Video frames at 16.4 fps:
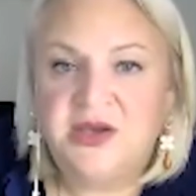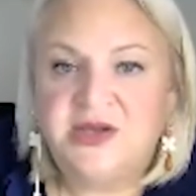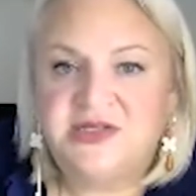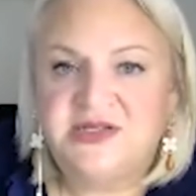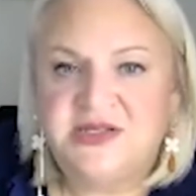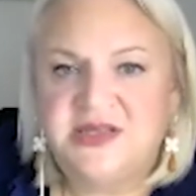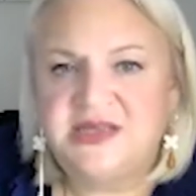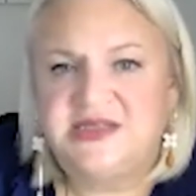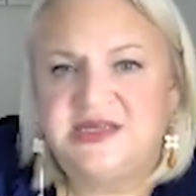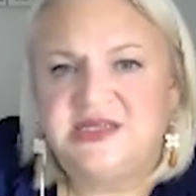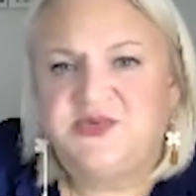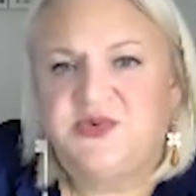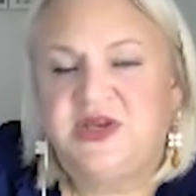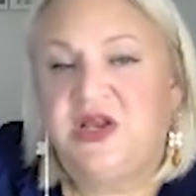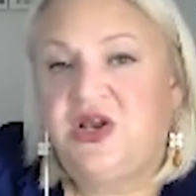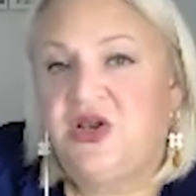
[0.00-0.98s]
So this is
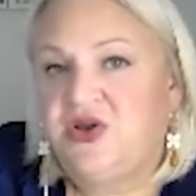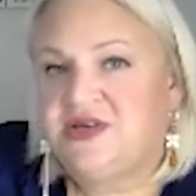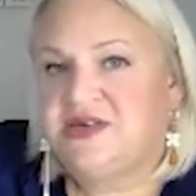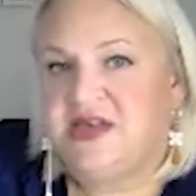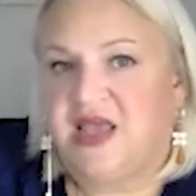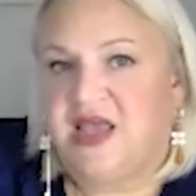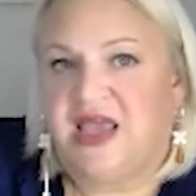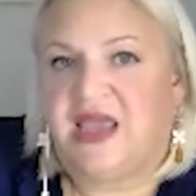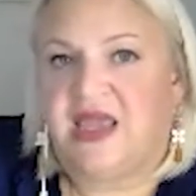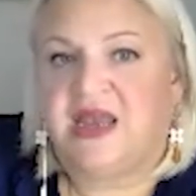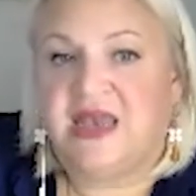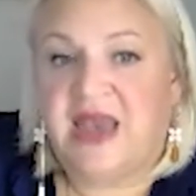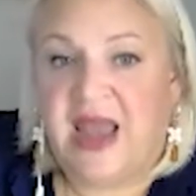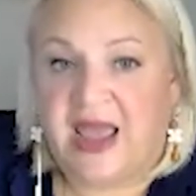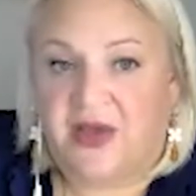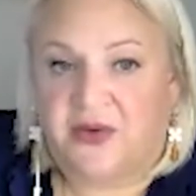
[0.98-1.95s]
what it looks like
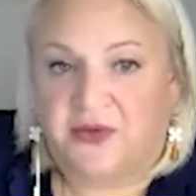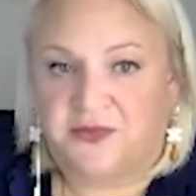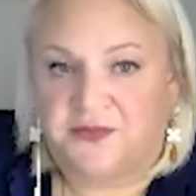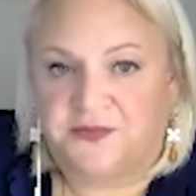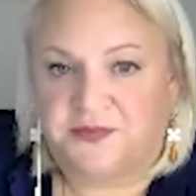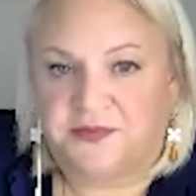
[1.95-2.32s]
now.